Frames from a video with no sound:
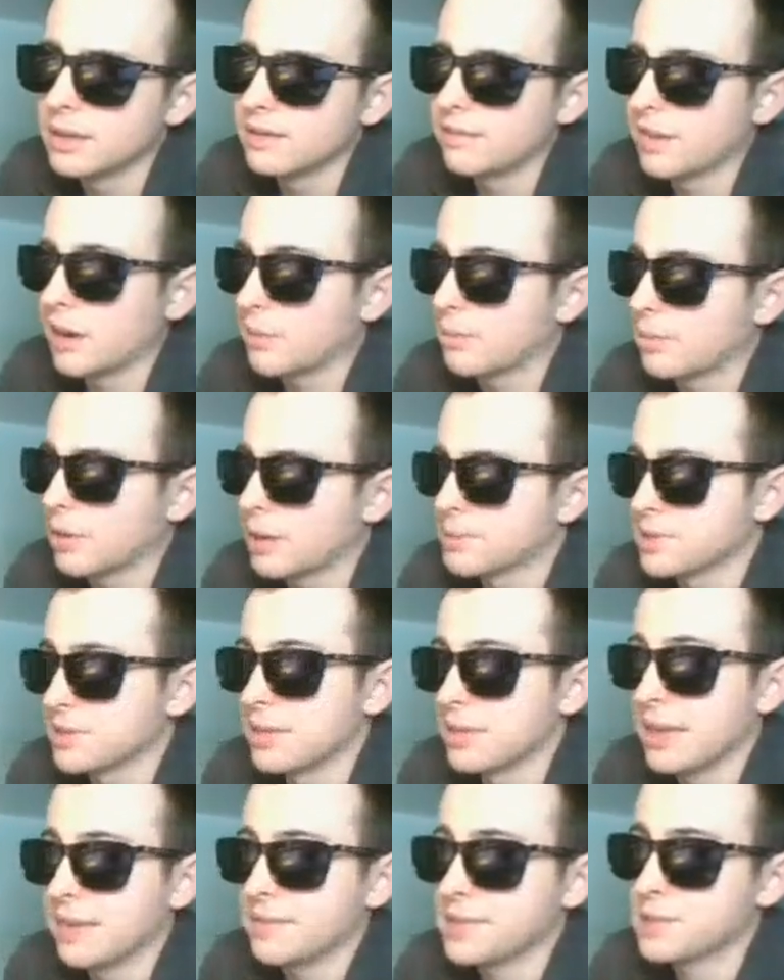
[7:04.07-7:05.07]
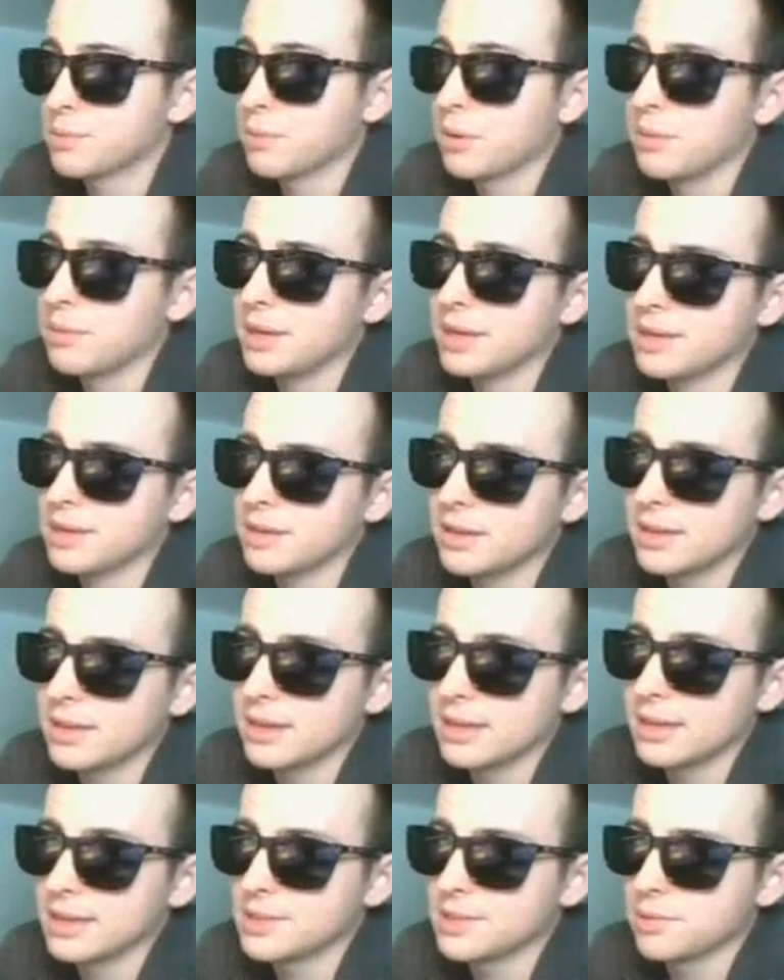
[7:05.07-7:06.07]
Fireball comes in. Yeah, this is where we get
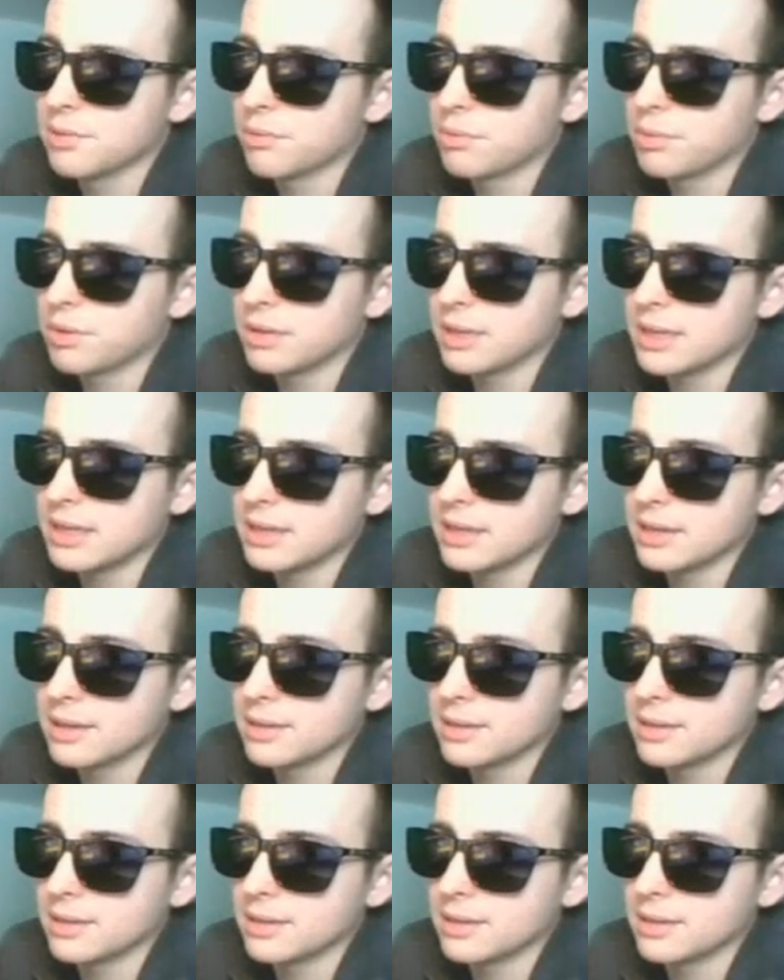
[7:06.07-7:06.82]
into a really